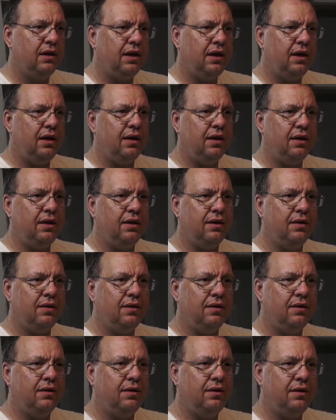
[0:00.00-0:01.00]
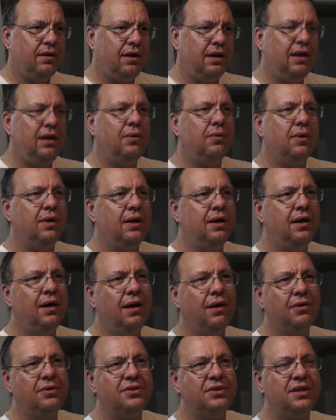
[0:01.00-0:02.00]
And anyway,
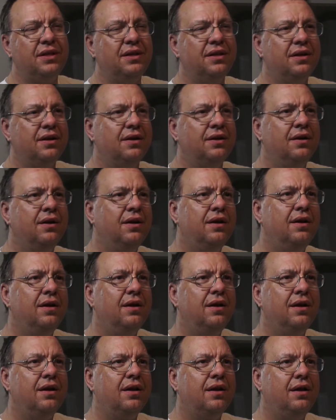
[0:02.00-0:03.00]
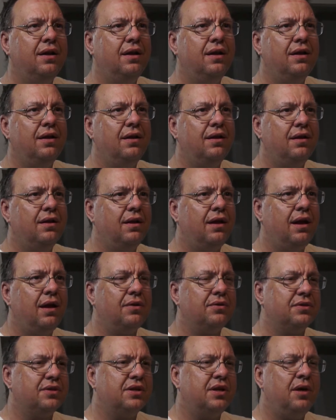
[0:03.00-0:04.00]
I was sitting there, I
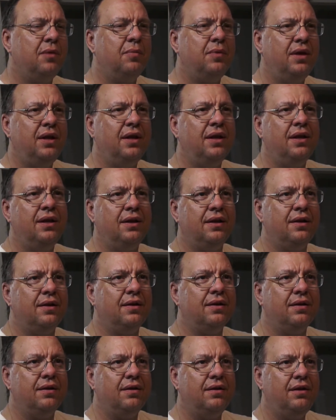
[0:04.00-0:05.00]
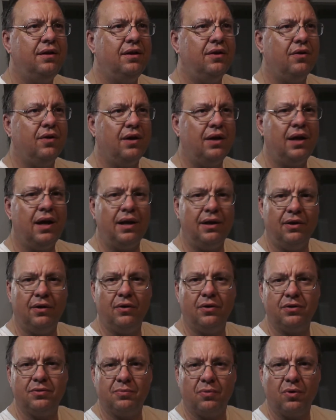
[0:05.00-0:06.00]
was coming in, and you know, I
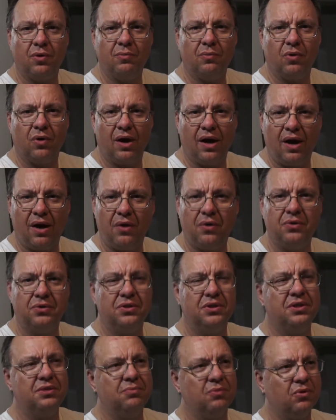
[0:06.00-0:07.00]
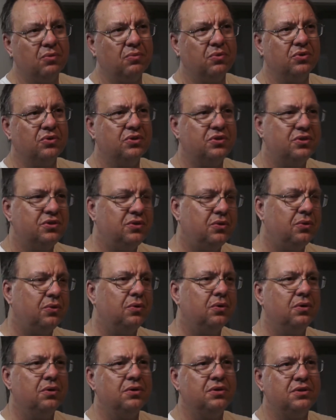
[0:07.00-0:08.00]
noticed more and more houses, more and more
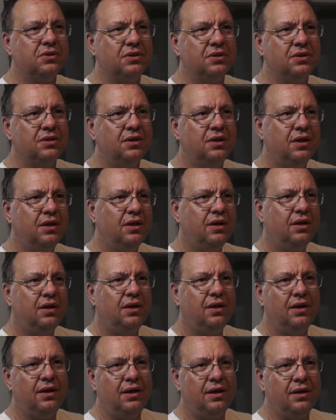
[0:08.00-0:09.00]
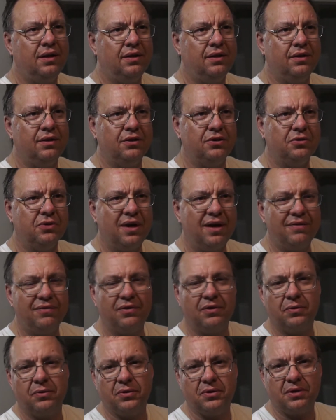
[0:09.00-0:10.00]
stores, and the
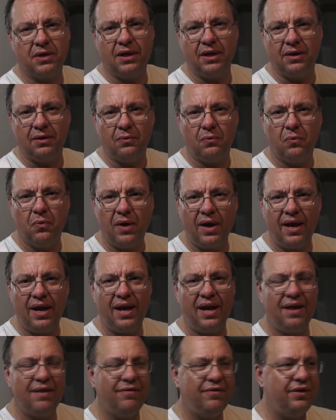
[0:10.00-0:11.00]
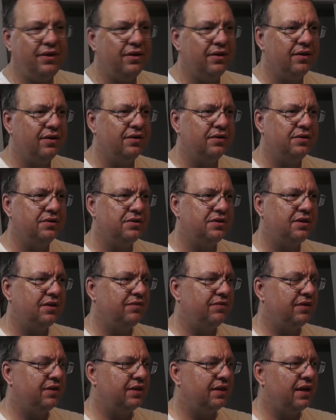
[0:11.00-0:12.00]
traffic was getting way heavier and
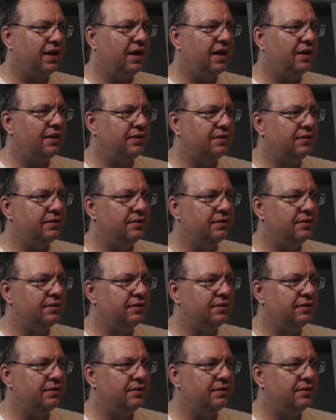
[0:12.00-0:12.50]
stuff like that.